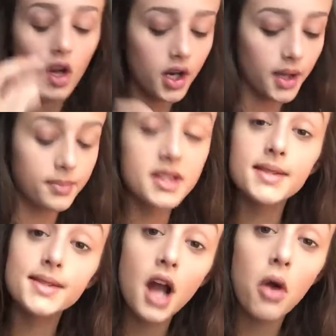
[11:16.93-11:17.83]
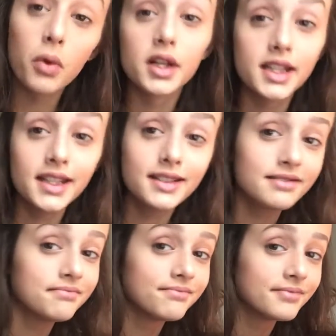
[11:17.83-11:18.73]
Okay, this is not working.
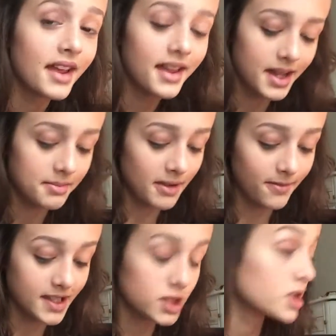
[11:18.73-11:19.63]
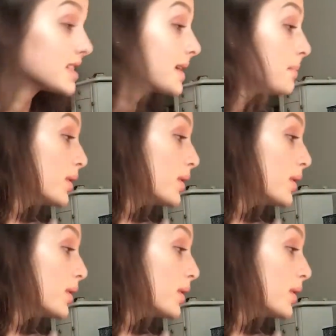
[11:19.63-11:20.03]
My face looks like